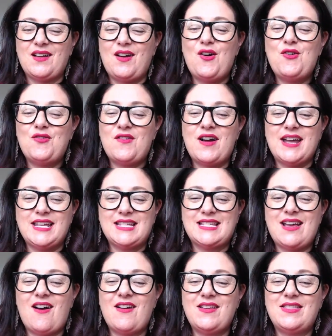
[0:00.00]
All right,
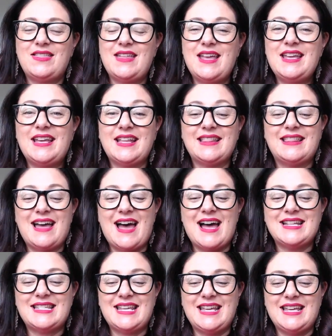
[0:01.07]
I think
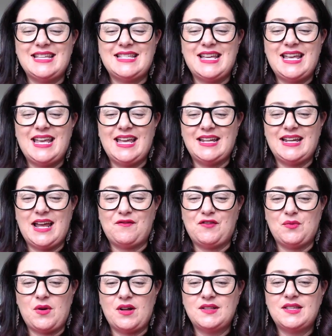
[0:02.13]
that is it,
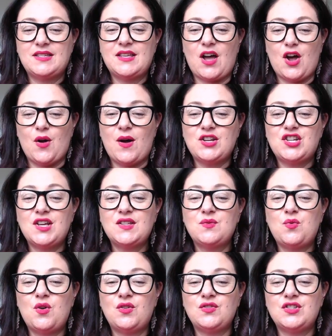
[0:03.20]
everyone. So I just
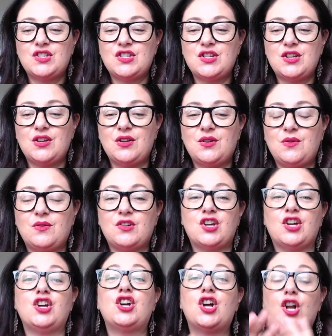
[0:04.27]
want to
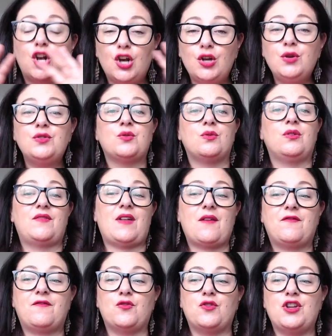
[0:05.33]
conclude all of that
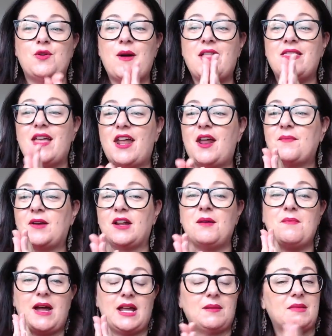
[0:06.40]
for you, and then I'm going to
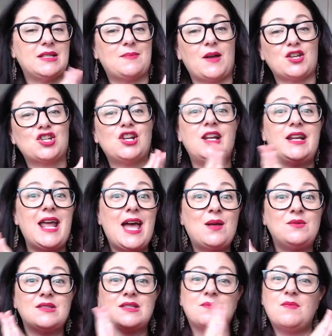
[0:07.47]
make my special
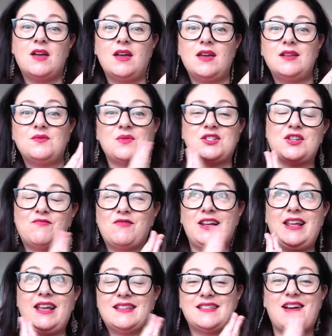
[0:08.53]
announcement, which I'm
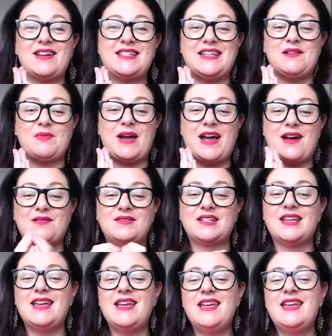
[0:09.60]
really excited about.
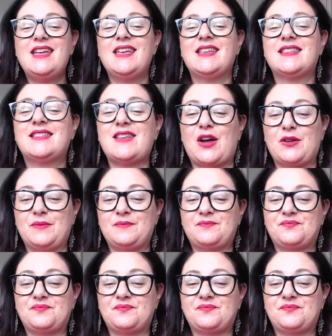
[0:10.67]
So